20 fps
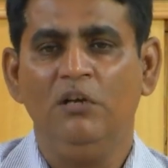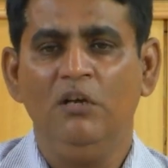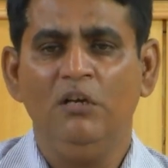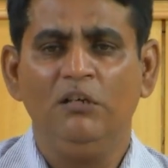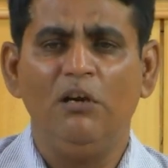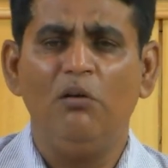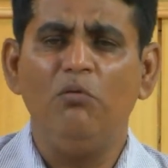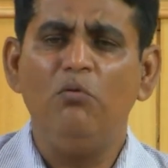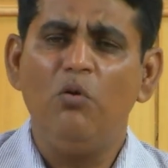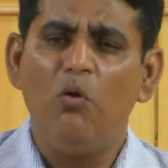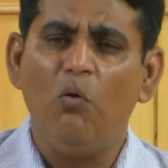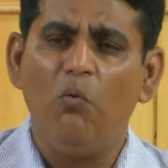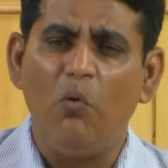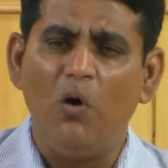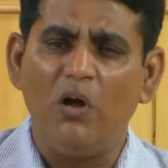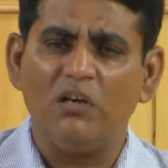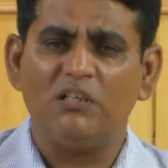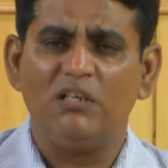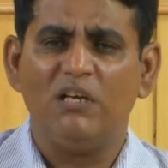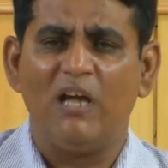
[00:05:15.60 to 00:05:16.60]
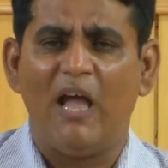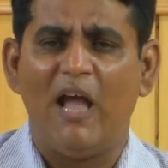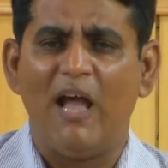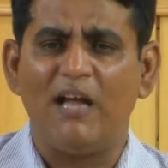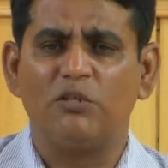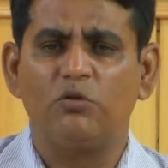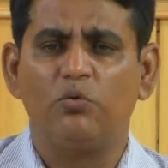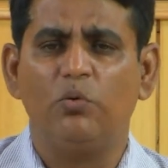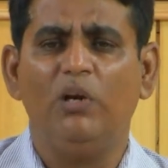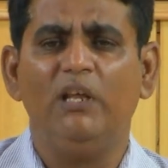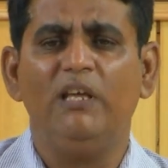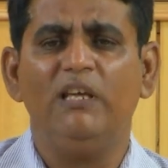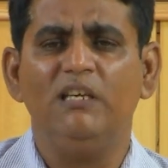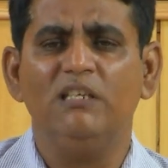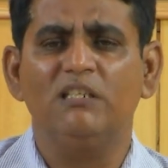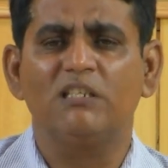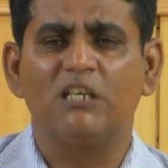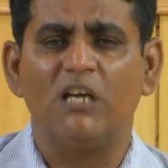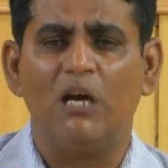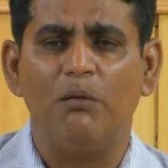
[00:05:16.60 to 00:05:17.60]
Now, what actually
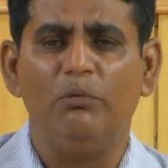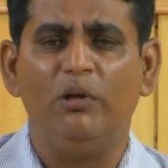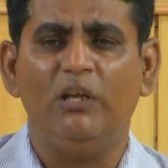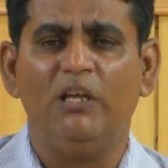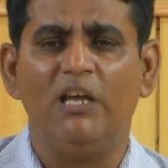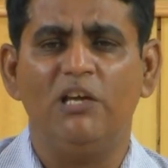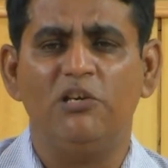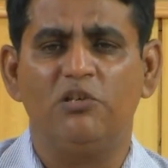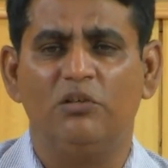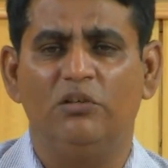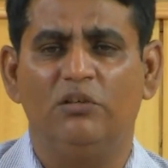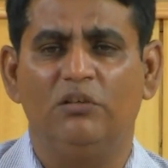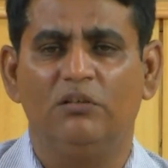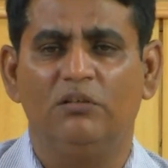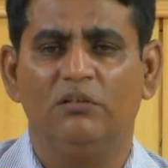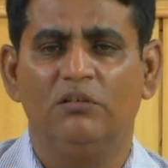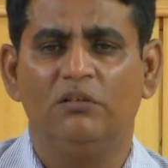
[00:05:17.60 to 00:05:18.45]
is communication?